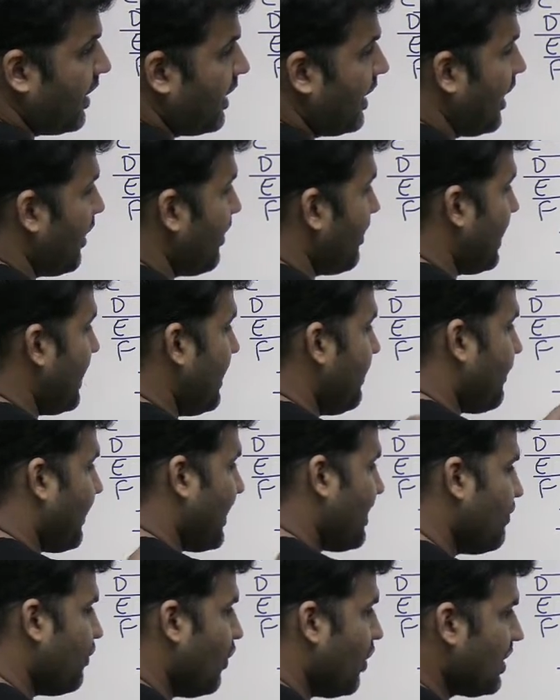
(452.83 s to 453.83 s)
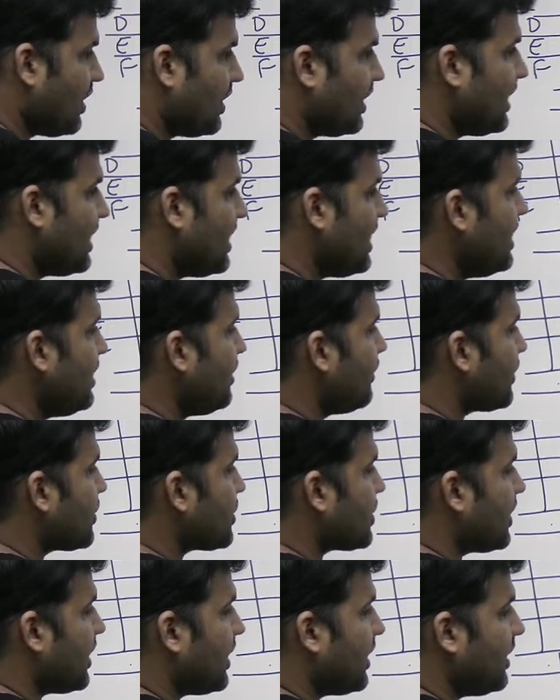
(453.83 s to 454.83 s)
Now, if I want 13
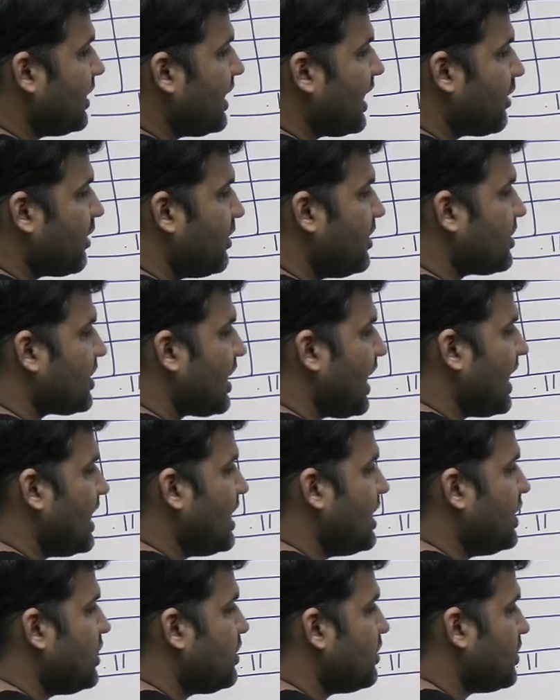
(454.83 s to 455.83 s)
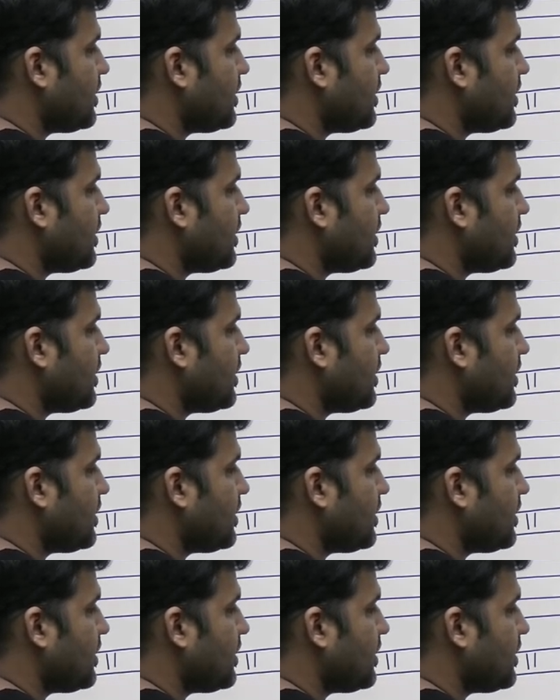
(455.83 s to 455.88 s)
questions here, that means I need to